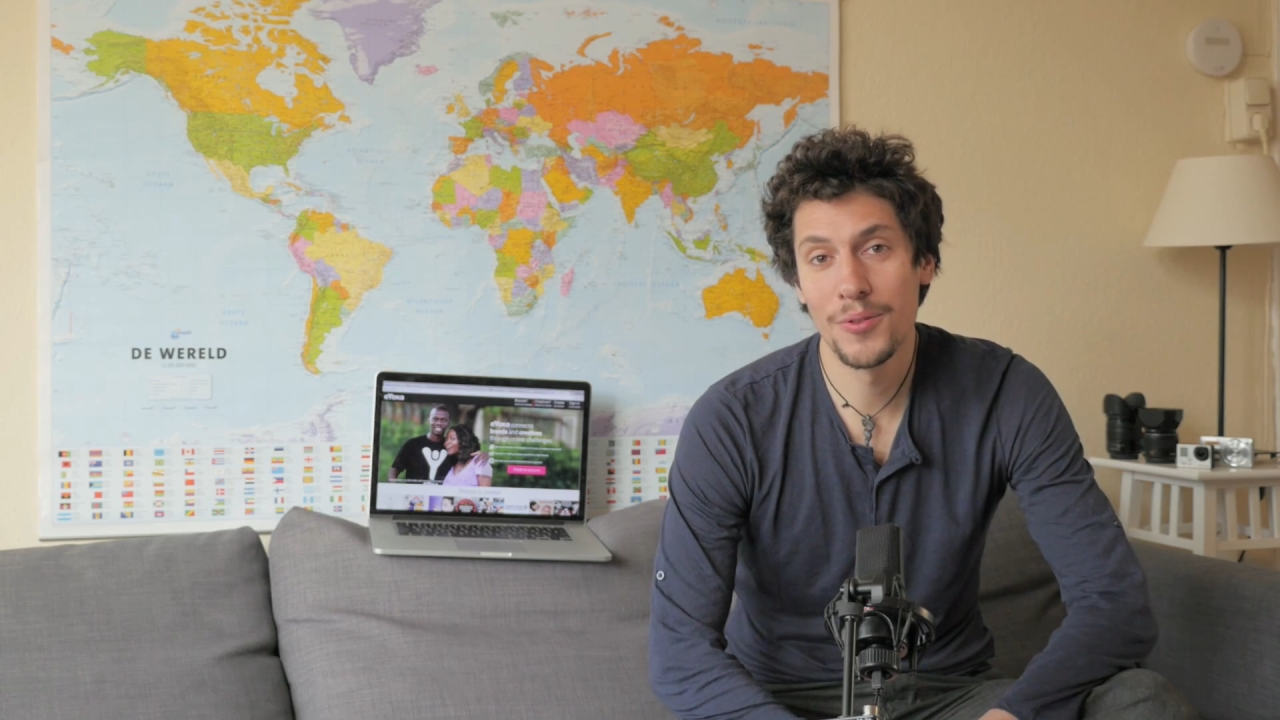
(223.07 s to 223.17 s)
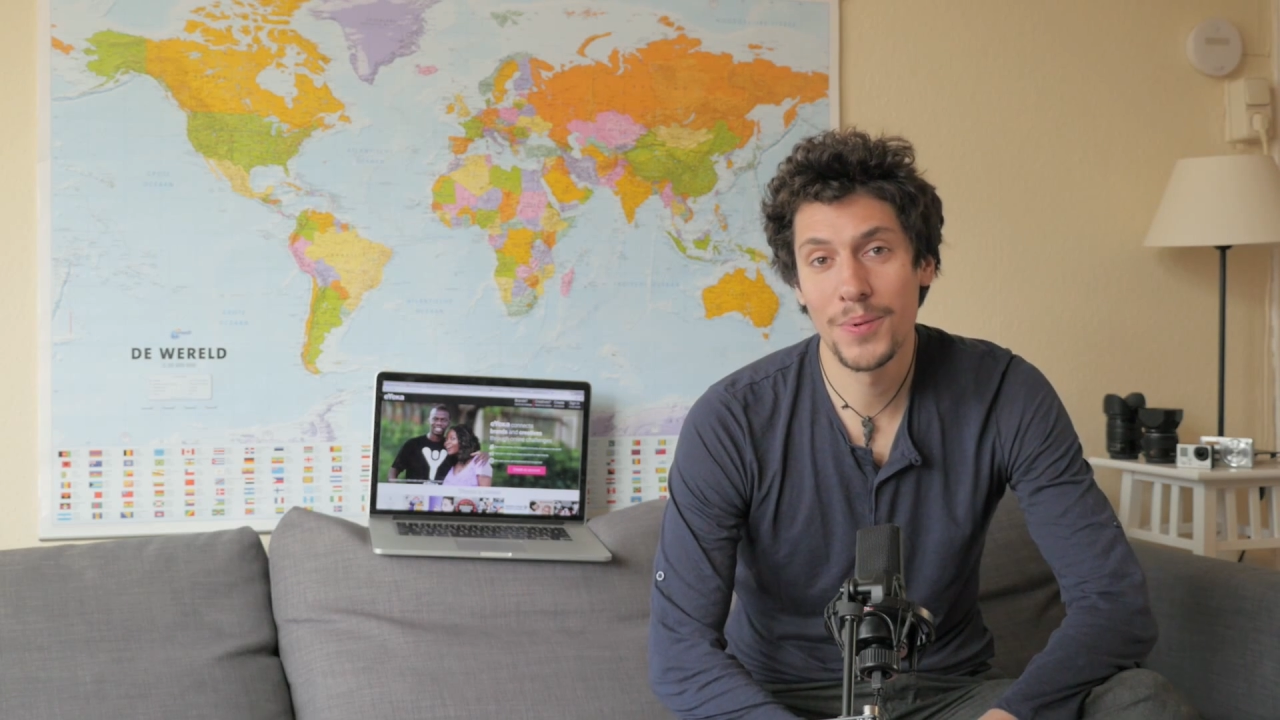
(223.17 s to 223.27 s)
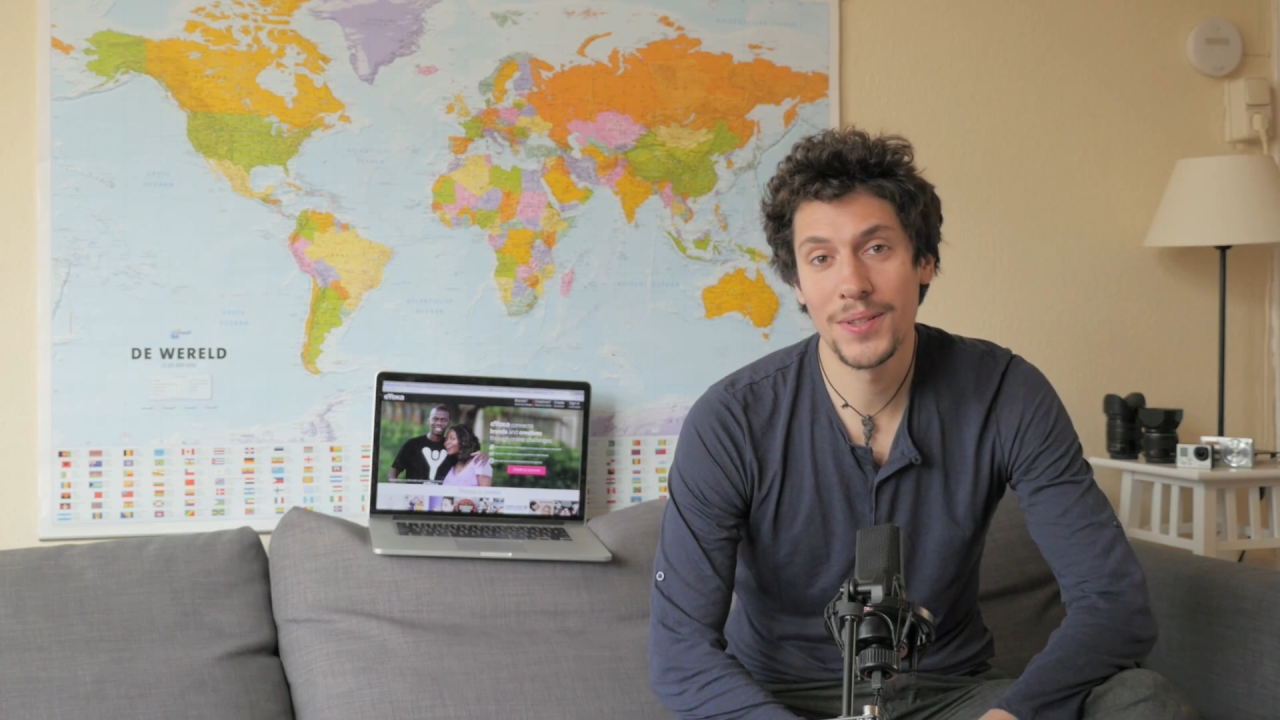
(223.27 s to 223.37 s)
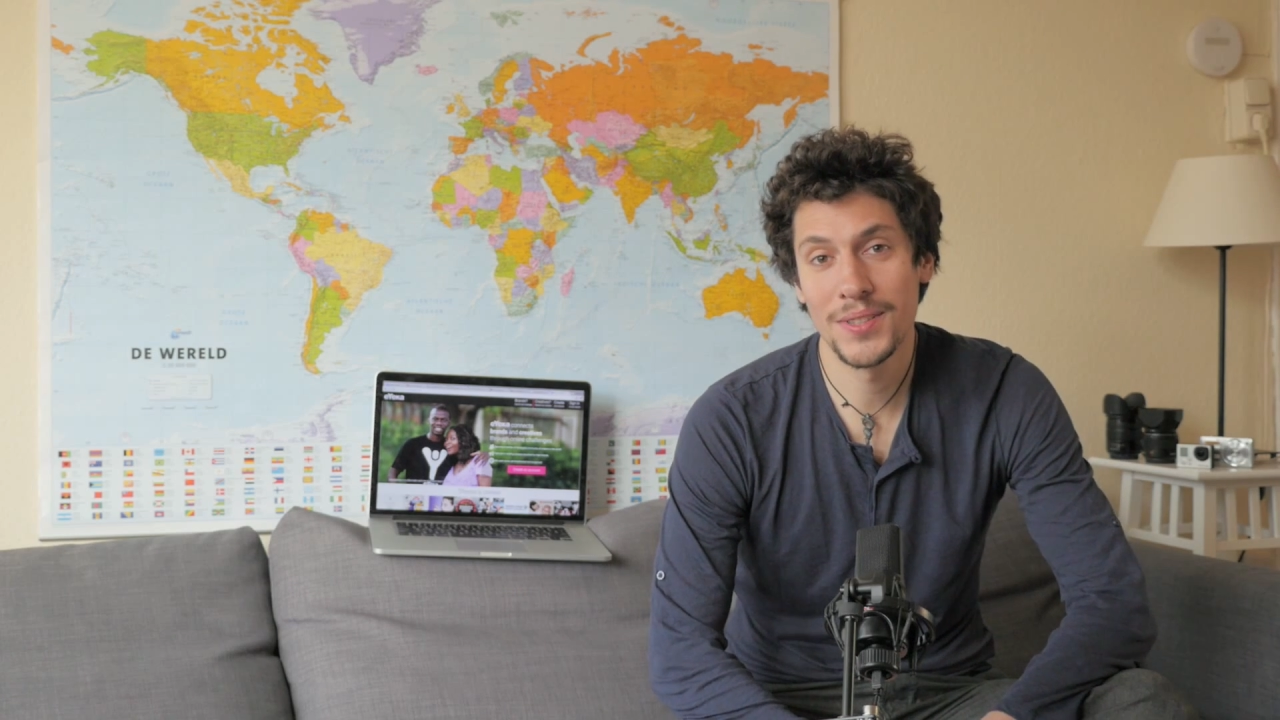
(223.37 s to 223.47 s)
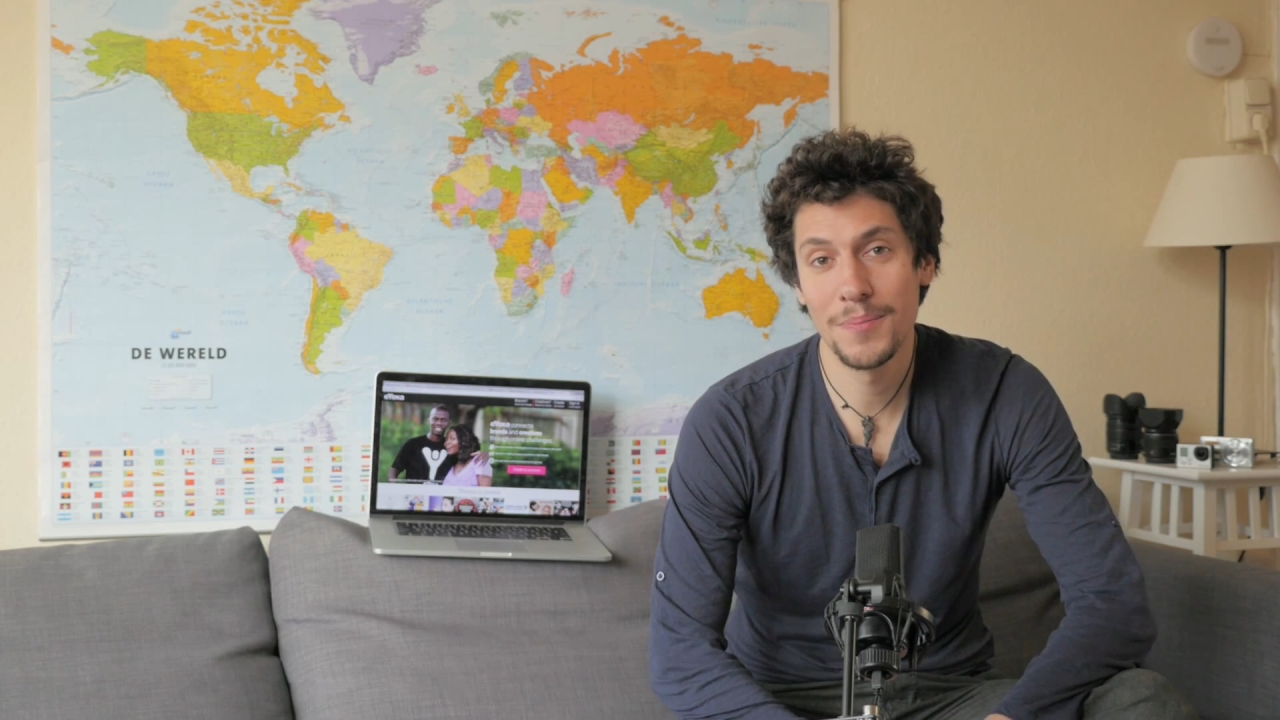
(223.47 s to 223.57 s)
to
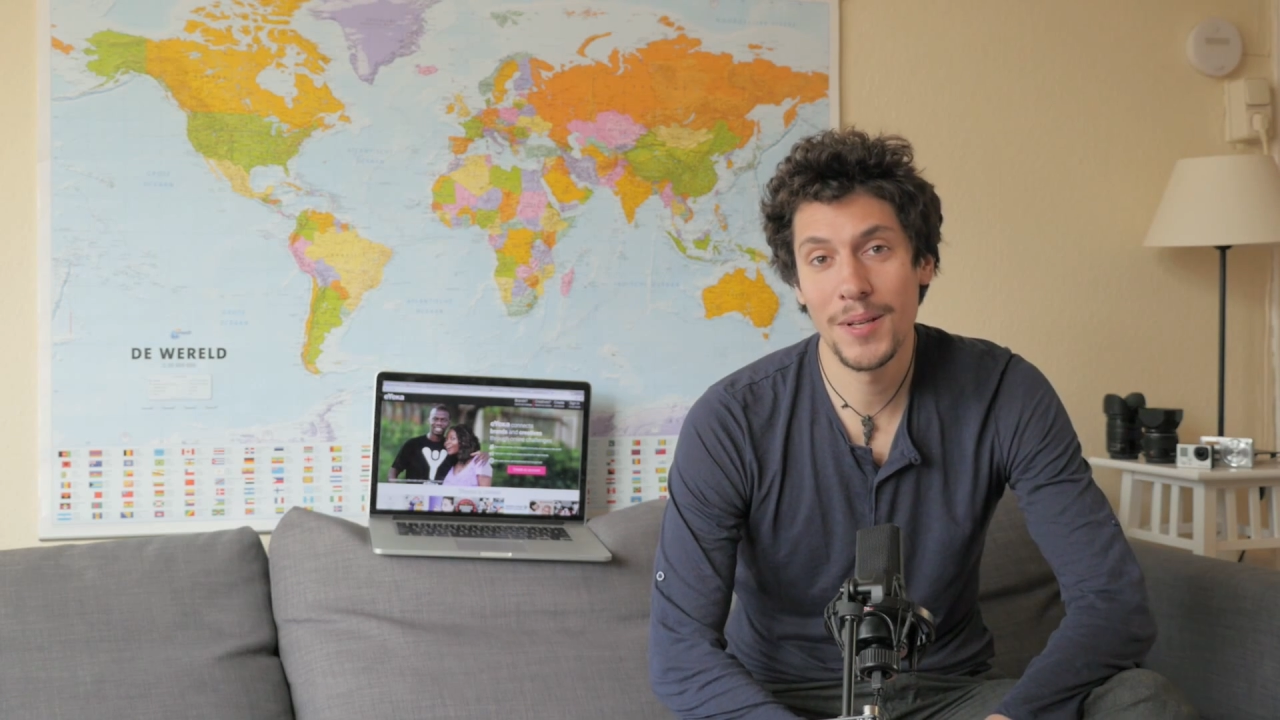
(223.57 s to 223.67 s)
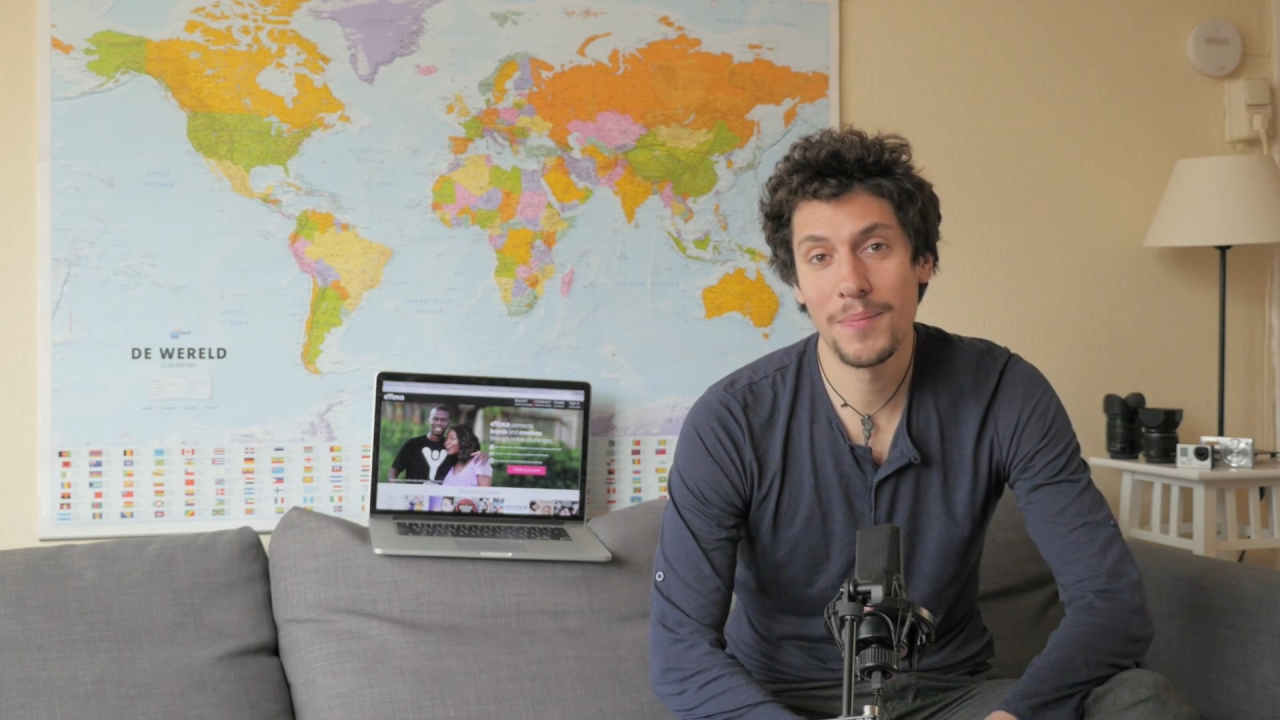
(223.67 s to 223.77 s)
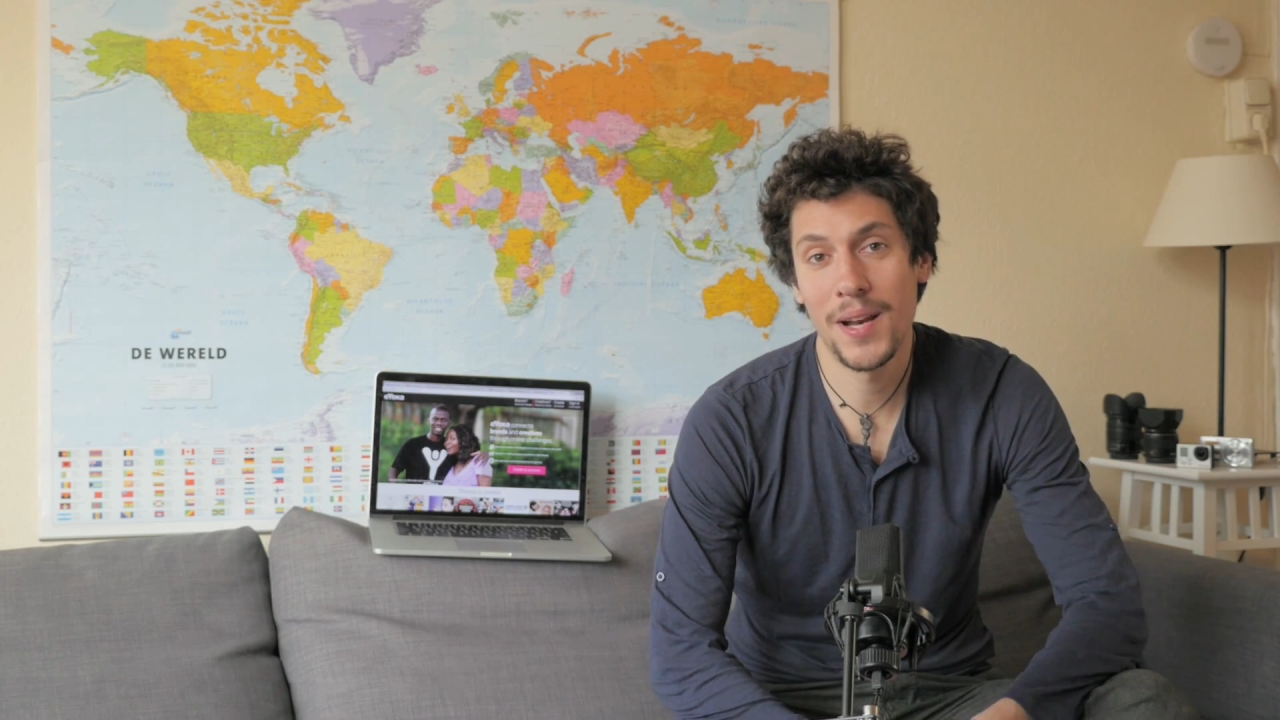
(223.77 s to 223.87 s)
participate,